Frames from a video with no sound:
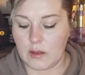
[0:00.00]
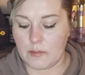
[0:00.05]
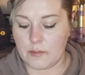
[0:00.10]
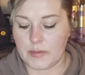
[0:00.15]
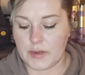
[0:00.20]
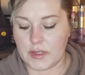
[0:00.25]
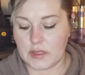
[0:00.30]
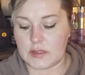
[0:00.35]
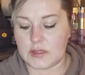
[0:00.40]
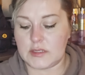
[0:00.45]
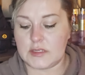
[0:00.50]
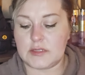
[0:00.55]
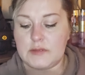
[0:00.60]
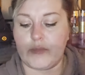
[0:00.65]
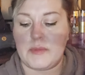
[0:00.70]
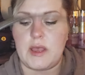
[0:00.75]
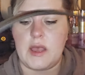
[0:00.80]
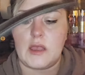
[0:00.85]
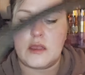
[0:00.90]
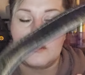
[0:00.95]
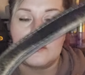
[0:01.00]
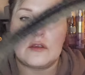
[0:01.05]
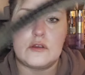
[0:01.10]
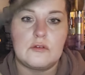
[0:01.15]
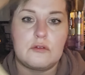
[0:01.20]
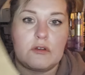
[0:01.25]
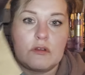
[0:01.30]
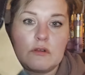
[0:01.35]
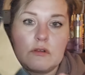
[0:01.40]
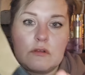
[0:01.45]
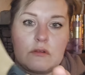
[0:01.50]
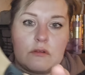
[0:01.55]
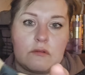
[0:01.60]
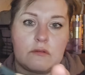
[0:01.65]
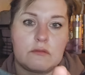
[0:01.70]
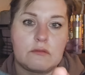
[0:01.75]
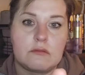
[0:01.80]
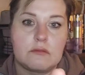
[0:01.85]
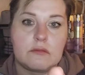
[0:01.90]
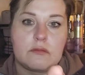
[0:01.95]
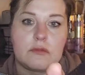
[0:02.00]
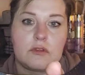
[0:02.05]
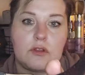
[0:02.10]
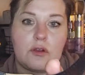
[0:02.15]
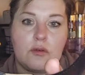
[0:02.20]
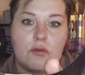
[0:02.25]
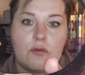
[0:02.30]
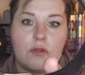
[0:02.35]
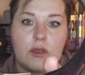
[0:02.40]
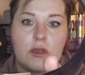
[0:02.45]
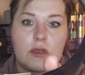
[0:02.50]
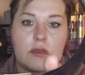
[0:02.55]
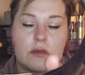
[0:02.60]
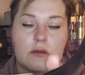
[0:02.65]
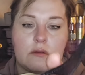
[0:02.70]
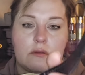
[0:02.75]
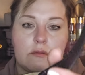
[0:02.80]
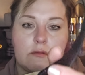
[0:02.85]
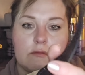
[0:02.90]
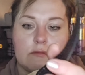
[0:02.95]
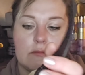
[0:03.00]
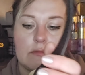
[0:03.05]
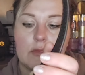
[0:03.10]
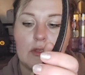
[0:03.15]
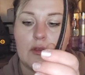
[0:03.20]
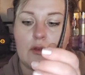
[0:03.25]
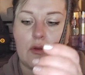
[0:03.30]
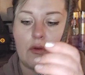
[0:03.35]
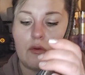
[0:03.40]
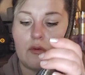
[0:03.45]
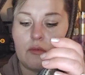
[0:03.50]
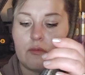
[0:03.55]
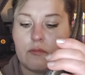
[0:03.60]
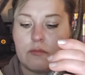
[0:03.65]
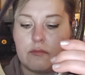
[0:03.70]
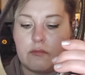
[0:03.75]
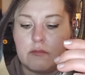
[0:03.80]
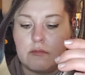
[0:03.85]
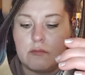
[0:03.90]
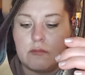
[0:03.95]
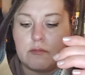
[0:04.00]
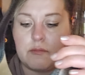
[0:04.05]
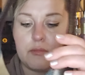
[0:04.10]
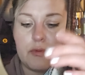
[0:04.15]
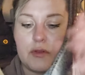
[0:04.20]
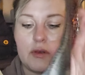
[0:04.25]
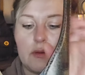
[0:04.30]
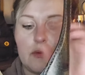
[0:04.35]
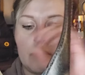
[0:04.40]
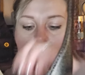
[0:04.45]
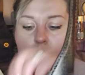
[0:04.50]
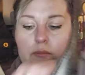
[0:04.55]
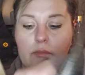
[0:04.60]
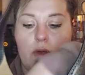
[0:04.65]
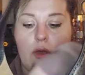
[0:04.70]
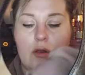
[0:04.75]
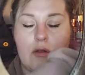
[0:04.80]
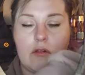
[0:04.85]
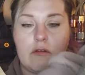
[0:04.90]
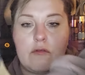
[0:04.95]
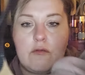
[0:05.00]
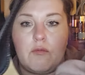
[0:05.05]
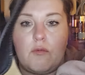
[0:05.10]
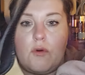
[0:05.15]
But this bag you can throw like, you know, put a bottle of